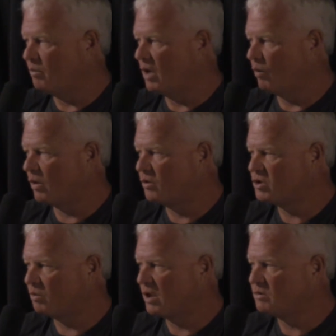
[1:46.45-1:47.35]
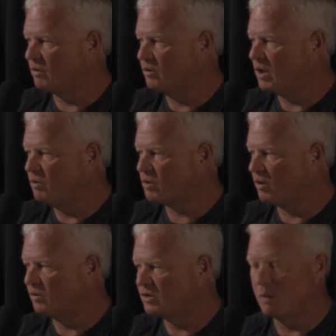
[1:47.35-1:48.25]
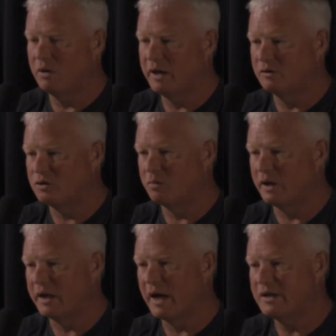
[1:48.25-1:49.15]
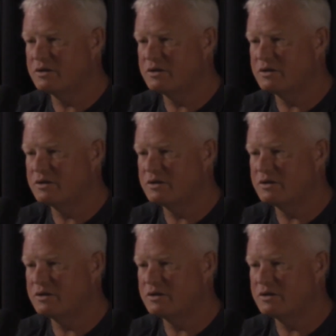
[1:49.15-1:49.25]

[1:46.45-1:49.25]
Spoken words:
I mean, I went through some things with Luke. He was one of those AA, AAA guys.